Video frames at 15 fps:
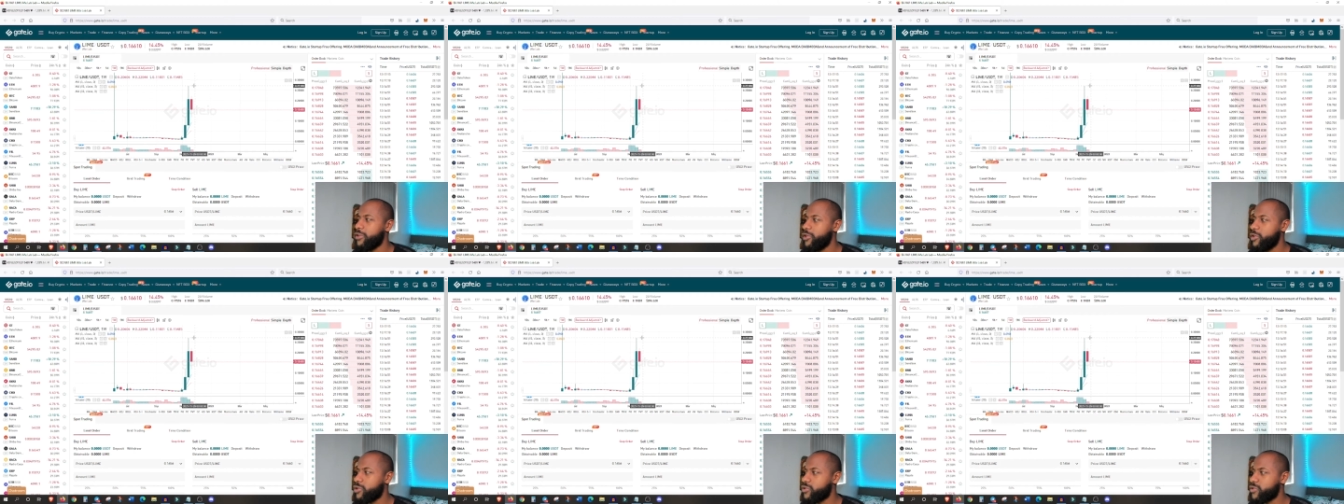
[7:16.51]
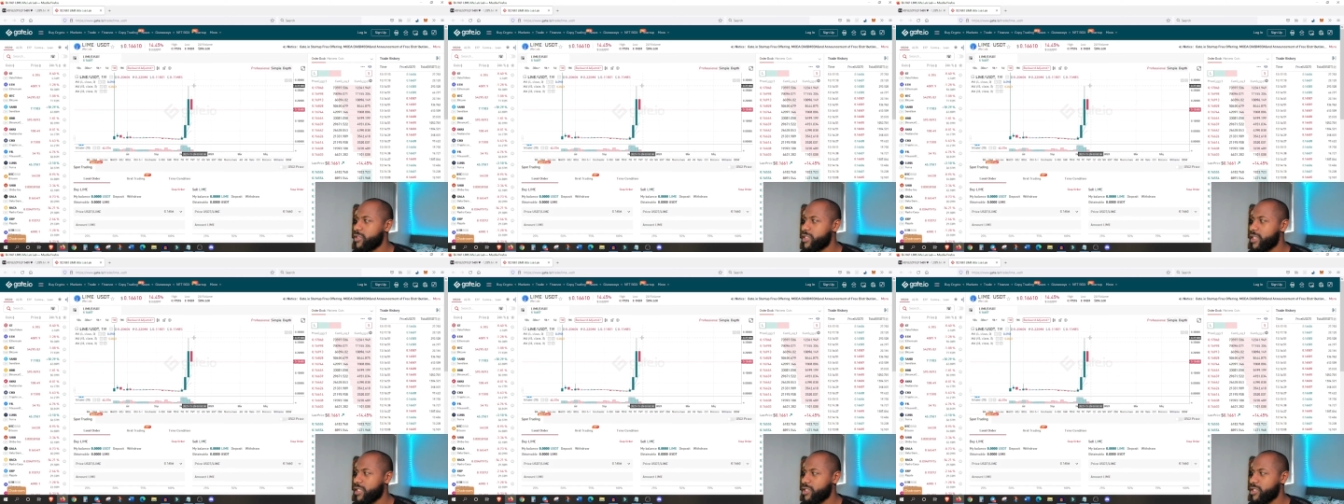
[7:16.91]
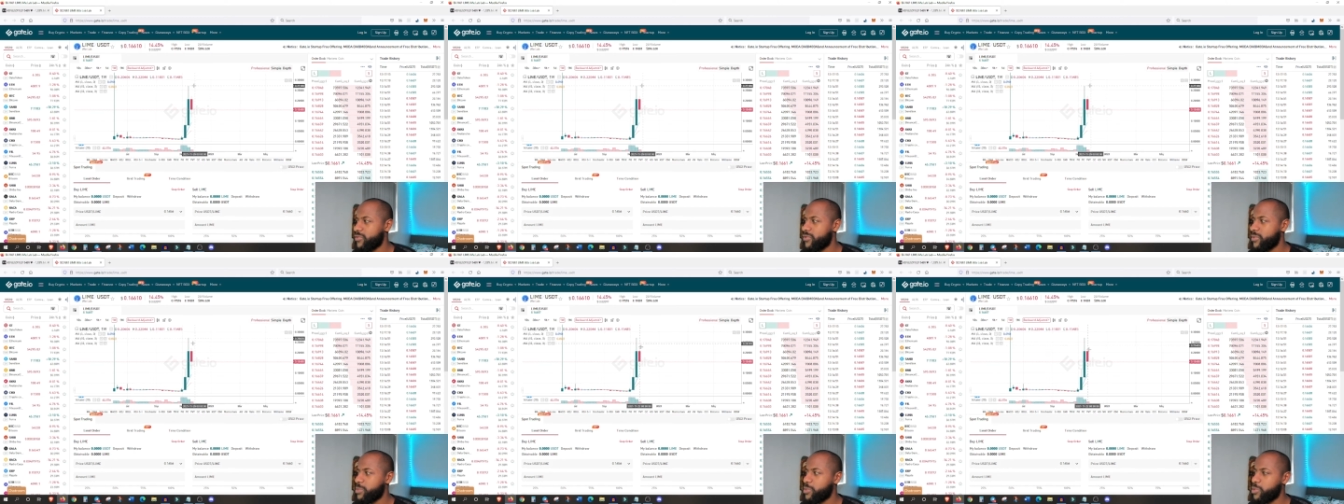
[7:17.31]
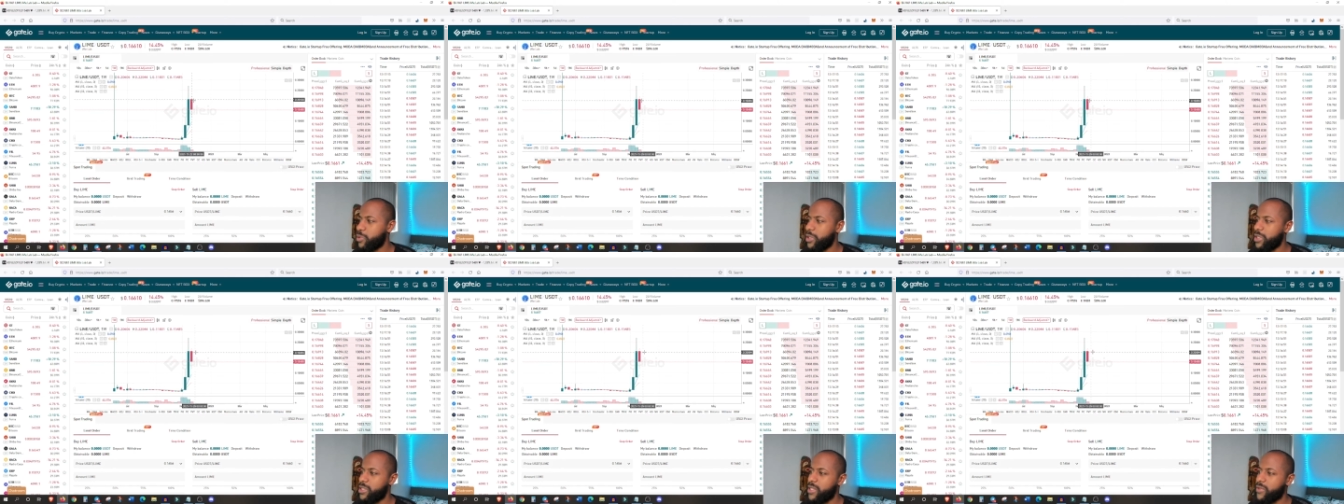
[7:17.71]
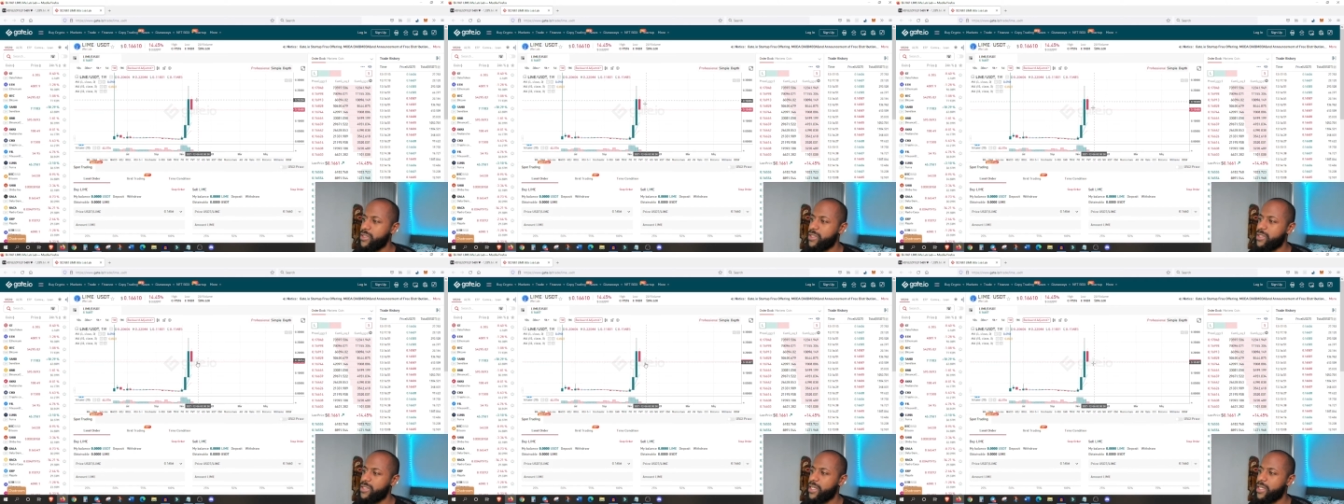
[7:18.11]
a huge rejection from
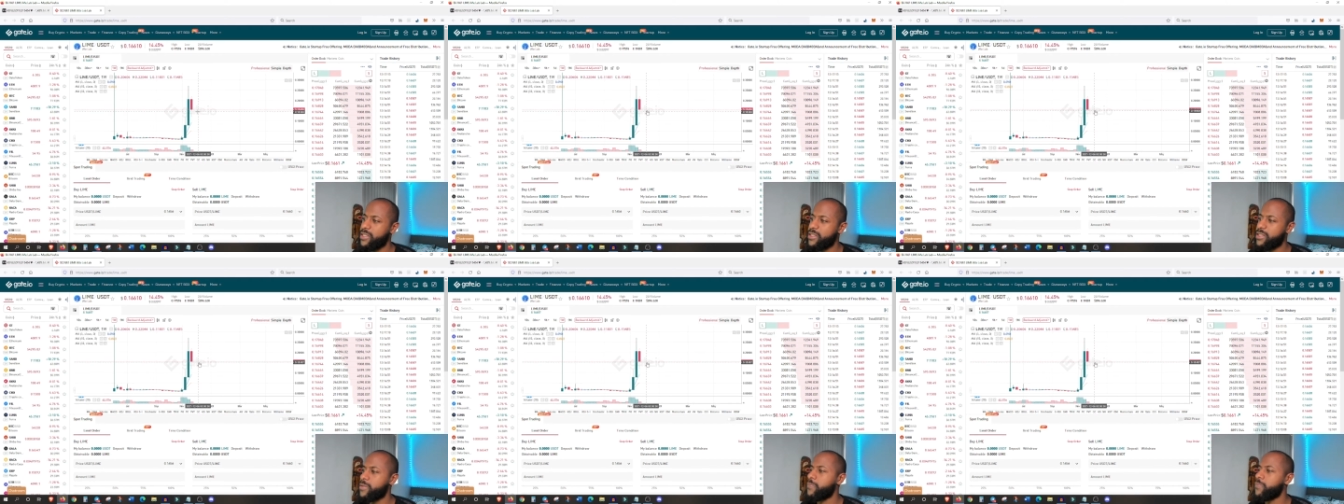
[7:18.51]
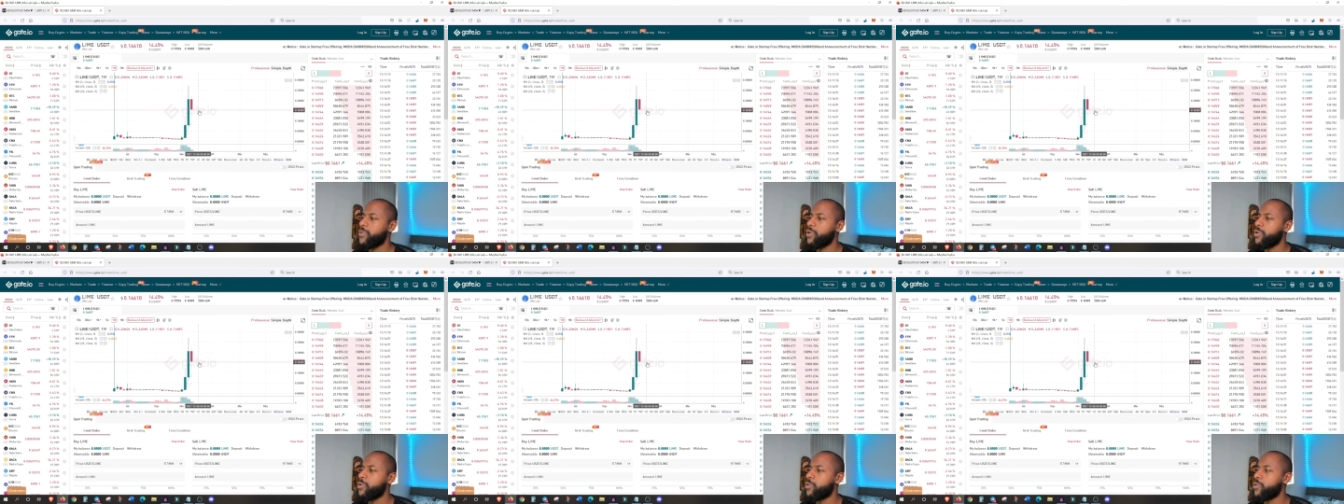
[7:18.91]
27 cents